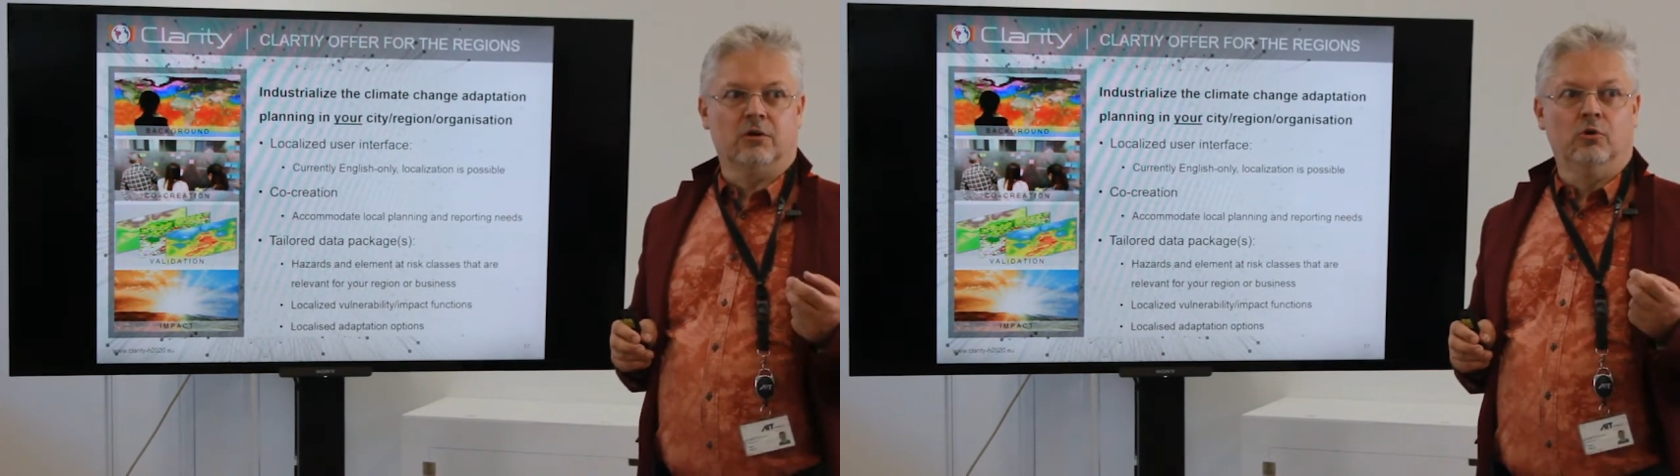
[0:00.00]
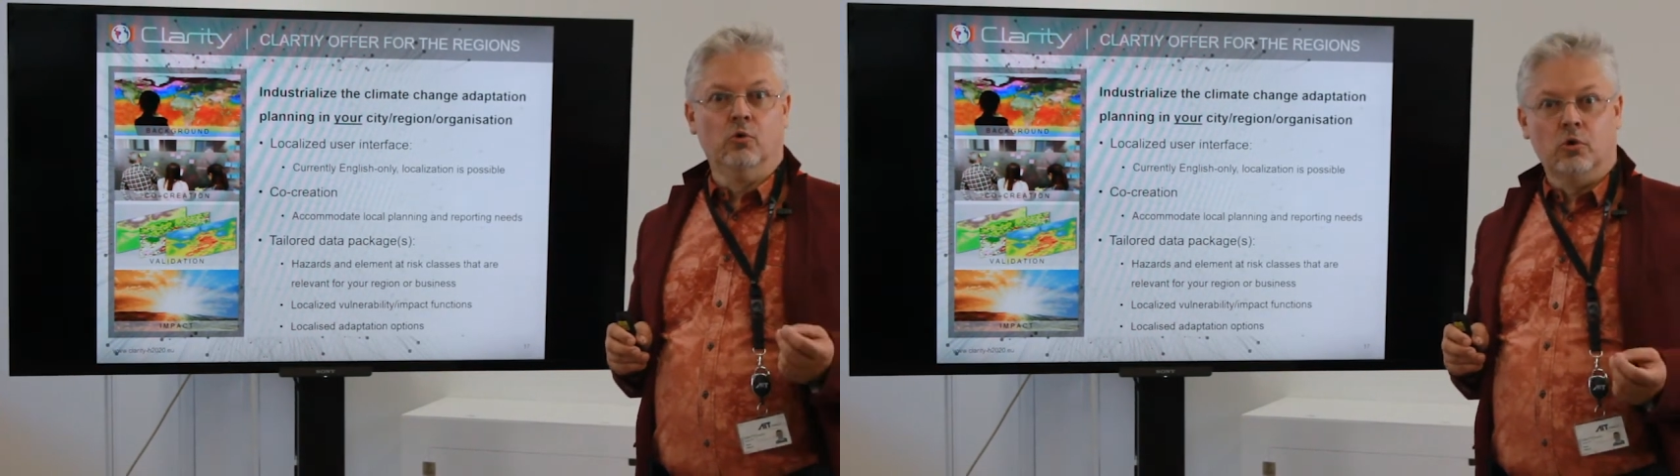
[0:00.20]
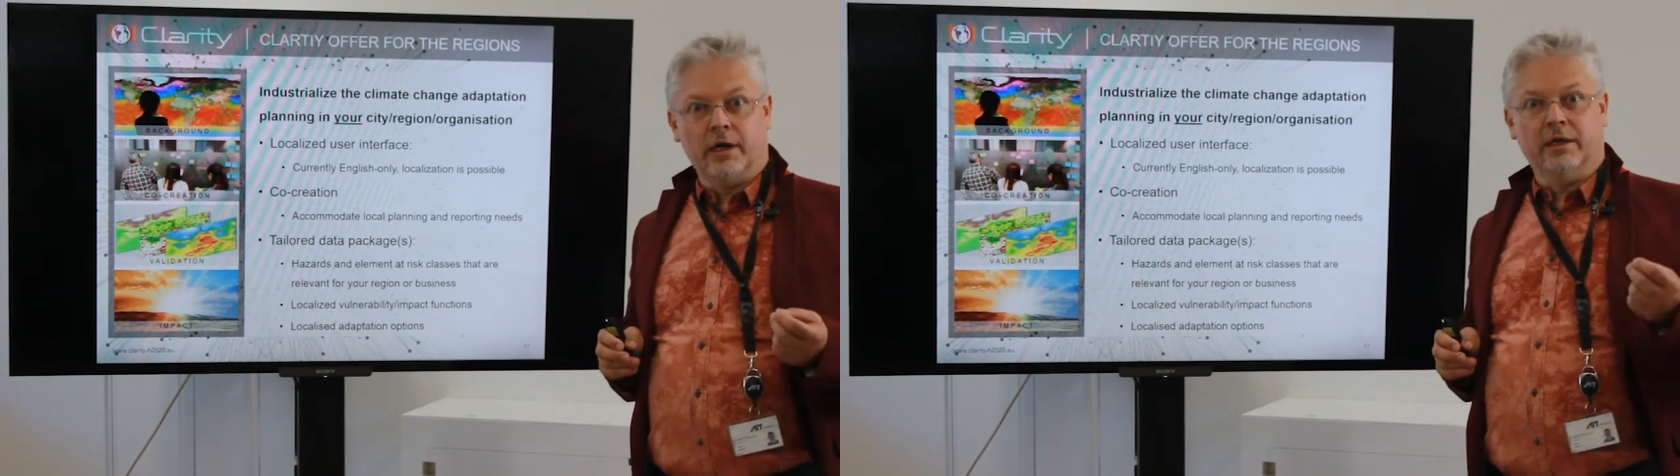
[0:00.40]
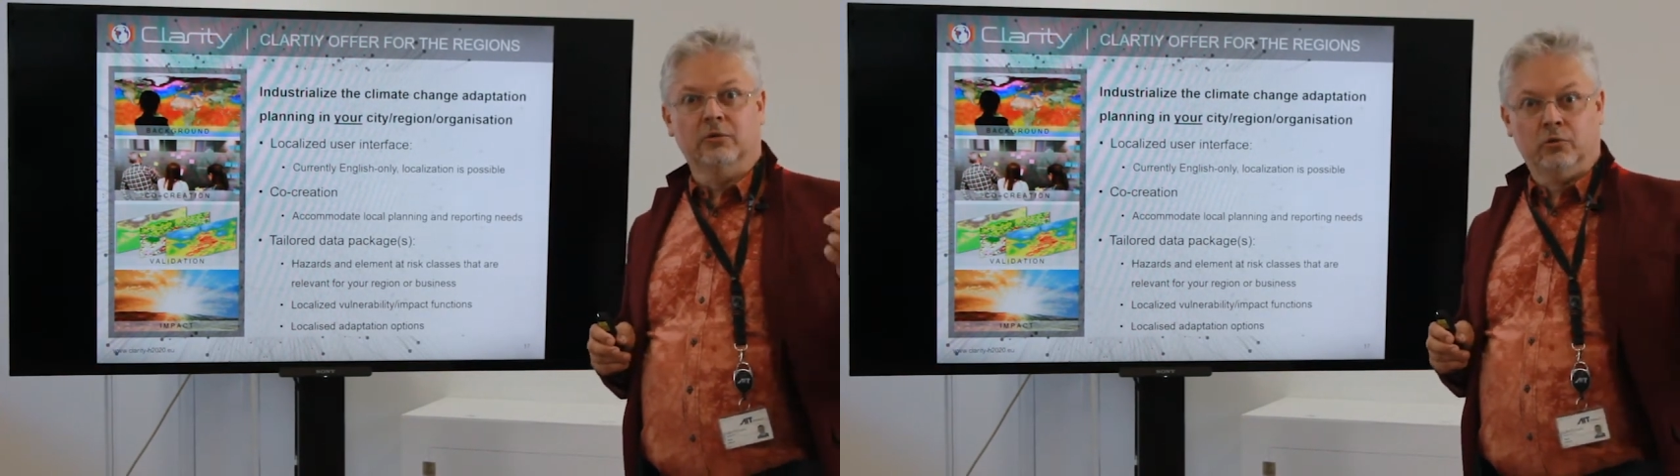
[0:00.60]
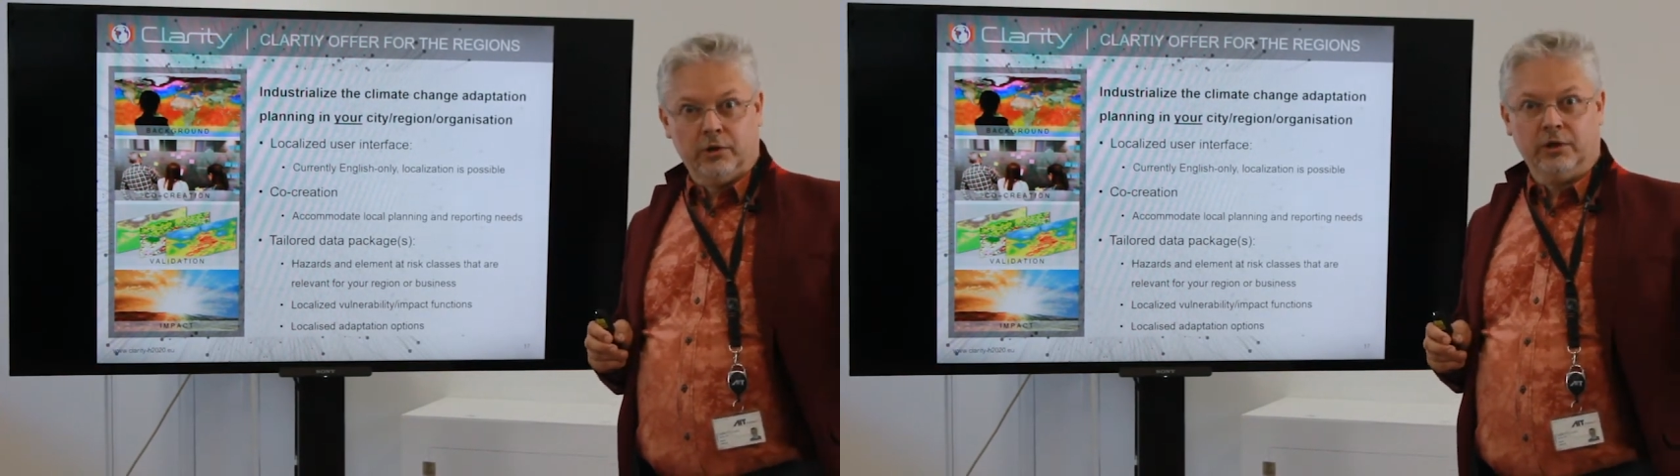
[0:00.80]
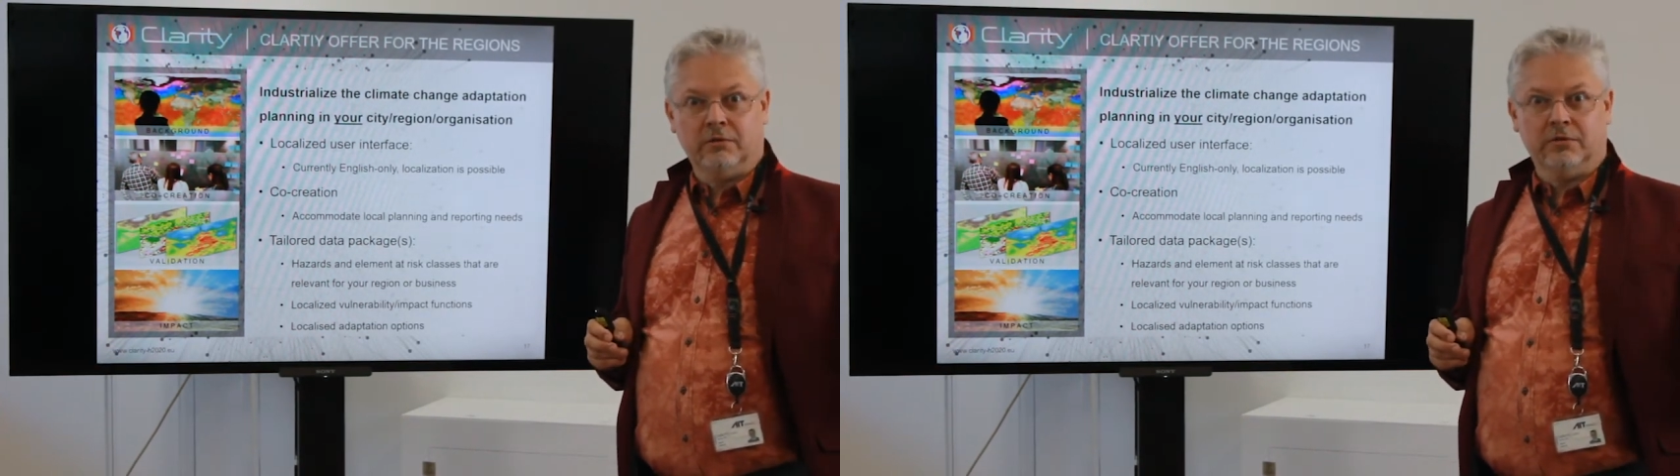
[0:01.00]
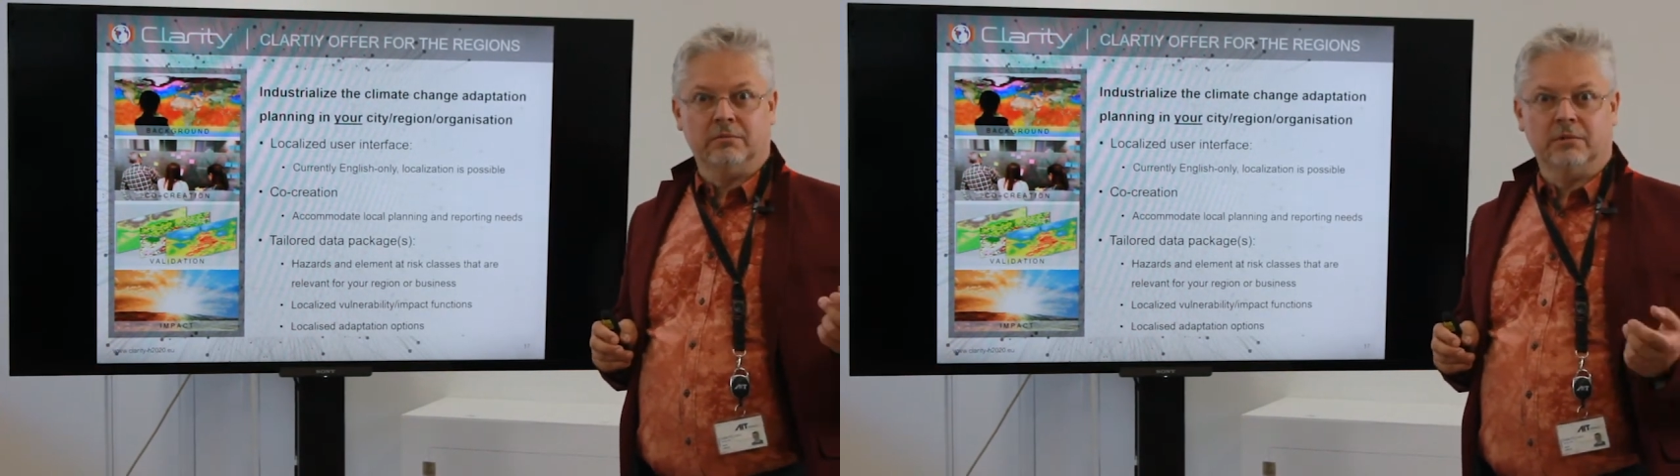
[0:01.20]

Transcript: who can do it,